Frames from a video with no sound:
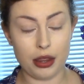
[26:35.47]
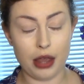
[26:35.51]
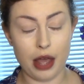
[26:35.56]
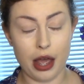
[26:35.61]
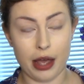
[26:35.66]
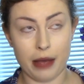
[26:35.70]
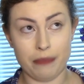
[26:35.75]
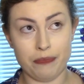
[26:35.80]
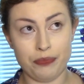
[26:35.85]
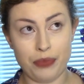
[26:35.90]

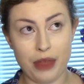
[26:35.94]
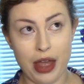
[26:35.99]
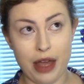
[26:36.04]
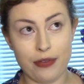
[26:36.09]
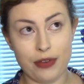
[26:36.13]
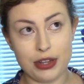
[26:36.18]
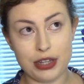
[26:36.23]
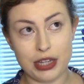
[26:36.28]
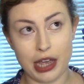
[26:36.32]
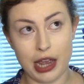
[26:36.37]

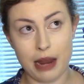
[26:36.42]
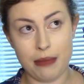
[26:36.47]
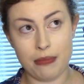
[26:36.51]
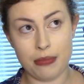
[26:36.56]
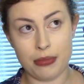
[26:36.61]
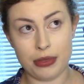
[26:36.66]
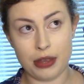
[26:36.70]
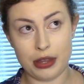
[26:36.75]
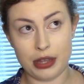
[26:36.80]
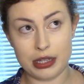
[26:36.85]
Every
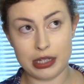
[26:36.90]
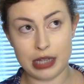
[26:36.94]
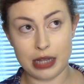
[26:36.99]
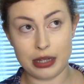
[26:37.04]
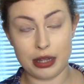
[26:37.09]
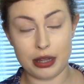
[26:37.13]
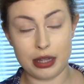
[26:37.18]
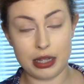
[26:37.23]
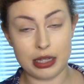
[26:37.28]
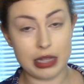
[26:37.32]
time that they said
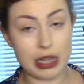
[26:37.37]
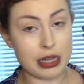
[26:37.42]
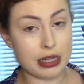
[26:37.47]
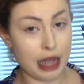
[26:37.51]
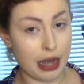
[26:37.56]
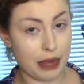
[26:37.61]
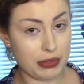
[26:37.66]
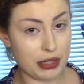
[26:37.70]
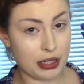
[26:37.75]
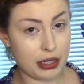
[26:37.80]
that they
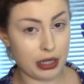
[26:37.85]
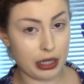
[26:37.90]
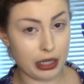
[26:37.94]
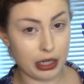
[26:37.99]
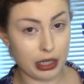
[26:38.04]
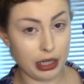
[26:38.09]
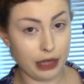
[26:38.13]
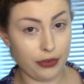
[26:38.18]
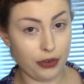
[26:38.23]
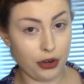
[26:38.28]
attempted the
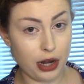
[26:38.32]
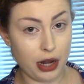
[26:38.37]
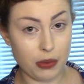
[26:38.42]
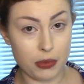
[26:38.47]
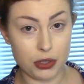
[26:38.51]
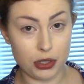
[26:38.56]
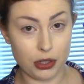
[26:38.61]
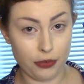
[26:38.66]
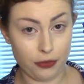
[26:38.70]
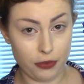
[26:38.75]
delivery, it
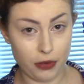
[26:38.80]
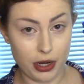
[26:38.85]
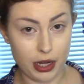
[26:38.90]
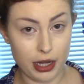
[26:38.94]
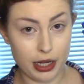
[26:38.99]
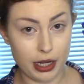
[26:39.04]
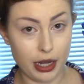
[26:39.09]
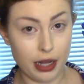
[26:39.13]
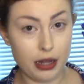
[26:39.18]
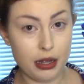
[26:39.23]
was on a
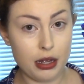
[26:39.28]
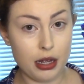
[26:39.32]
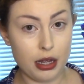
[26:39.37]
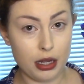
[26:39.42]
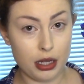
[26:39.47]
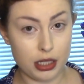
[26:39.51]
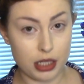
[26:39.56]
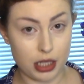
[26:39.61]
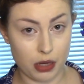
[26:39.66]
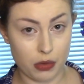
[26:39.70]
Friday.
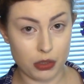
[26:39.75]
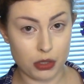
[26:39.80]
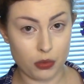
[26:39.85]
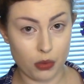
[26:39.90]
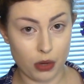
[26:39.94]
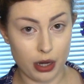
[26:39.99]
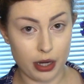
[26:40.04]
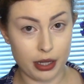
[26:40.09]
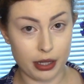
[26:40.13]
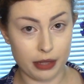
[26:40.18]
So I was
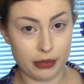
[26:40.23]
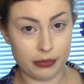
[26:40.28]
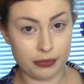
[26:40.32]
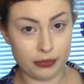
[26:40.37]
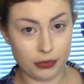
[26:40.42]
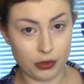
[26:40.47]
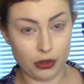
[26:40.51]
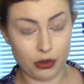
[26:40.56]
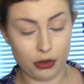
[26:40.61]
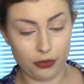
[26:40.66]
working
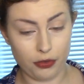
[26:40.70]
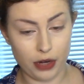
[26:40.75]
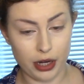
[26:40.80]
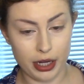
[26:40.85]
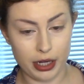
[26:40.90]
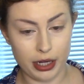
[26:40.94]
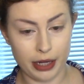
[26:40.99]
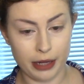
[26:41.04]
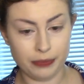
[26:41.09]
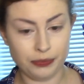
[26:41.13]
on the
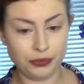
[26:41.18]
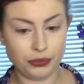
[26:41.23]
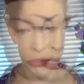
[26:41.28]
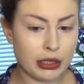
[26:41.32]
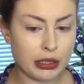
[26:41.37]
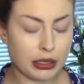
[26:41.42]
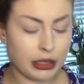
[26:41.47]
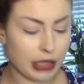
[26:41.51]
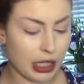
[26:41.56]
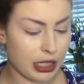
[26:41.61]
Friday.
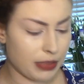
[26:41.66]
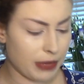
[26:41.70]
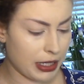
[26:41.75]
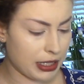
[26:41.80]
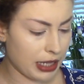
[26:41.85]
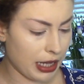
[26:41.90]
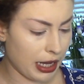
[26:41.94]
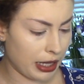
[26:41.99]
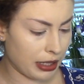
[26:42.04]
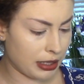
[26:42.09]
Sends me a
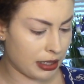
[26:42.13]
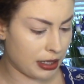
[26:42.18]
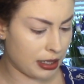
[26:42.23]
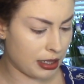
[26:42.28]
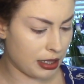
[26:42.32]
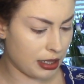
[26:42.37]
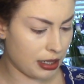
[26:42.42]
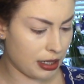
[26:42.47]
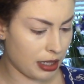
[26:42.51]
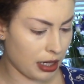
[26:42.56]

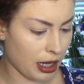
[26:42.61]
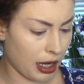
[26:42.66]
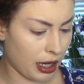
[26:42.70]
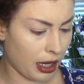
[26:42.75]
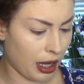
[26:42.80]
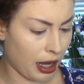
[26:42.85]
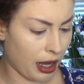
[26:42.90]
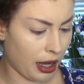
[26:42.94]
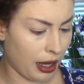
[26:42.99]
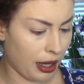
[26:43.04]
text
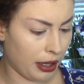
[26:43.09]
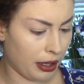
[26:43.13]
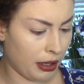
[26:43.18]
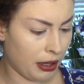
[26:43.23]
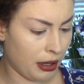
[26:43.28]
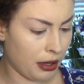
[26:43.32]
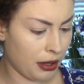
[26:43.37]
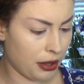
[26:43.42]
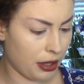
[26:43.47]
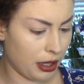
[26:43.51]

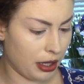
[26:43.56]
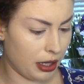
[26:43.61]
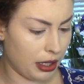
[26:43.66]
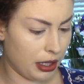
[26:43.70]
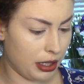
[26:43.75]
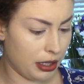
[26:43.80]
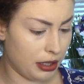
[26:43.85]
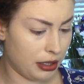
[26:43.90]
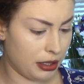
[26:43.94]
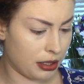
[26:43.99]
saying that
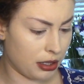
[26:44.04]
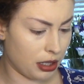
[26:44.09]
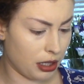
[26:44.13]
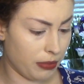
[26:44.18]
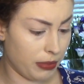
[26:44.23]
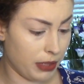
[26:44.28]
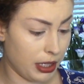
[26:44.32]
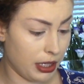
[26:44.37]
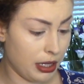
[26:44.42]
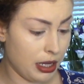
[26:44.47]
he's going
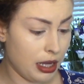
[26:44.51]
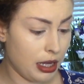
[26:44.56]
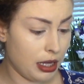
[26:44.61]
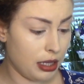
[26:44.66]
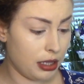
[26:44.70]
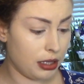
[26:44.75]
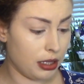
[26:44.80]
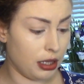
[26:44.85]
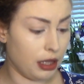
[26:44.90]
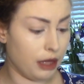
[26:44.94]
to be
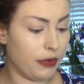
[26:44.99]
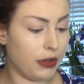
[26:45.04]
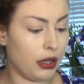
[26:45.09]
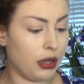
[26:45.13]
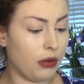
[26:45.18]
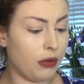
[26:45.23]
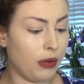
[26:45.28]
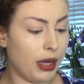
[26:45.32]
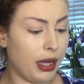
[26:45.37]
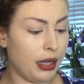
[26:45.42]
delivering
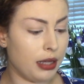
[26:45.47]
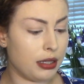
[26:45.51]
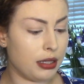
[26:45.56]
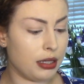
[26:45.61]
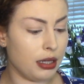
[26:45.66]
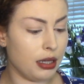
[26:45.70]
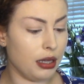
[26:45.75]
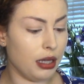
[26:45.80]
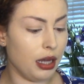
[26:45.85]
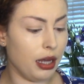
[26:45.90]
the
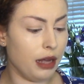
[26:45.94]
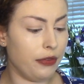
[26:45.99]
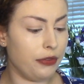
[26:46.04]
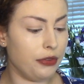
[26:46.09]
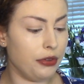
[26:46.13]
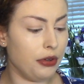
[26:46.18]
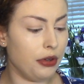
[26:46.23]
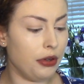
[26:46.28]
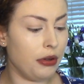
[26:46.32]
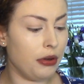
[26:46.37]
weights in the
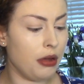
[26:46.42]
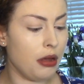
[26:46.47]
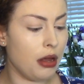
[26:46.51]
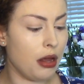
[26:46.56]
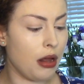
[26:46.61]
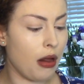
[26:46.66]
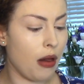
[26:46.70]
afternoon.